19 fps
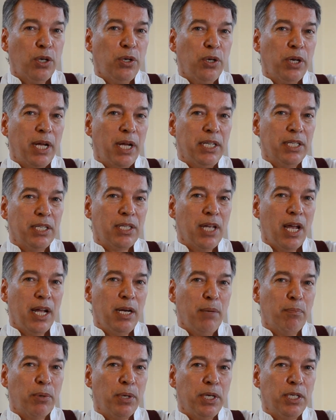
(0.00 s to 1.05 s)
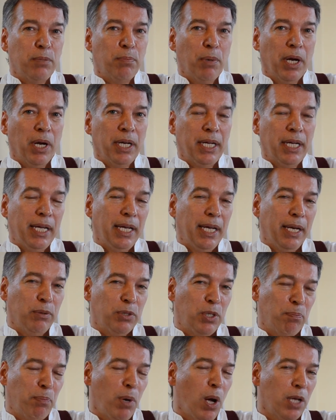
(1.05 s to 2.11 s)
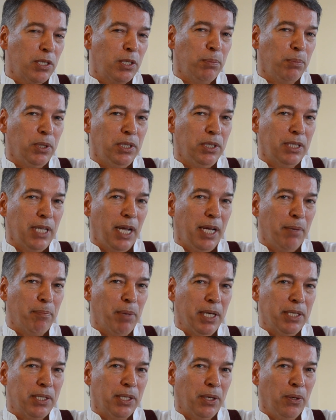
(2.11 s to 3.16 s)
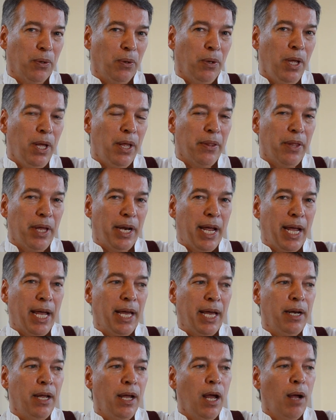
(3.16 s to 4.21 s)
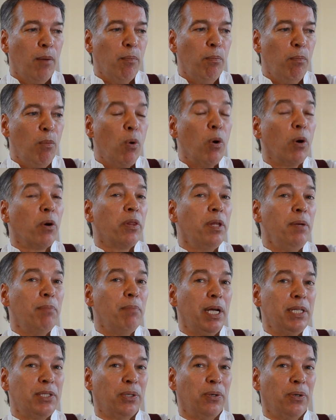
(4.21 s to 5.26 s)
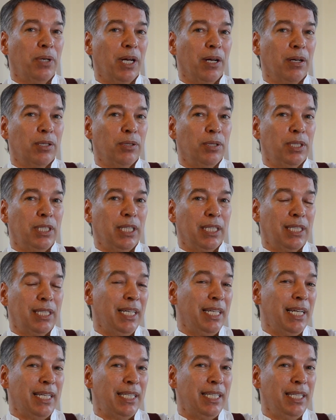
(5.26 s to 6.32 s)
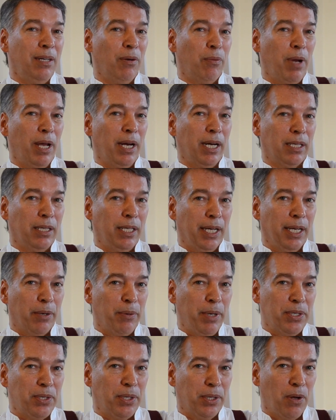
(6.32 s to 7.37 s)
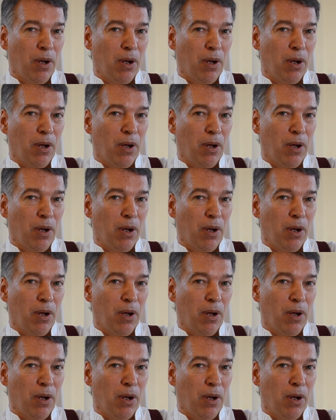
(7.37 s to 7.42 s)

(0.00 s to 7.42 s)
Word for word: could I design a bridge bike, and was it possible to design a bicycle that had more than bicycle characteristics and yet didn't radically increase the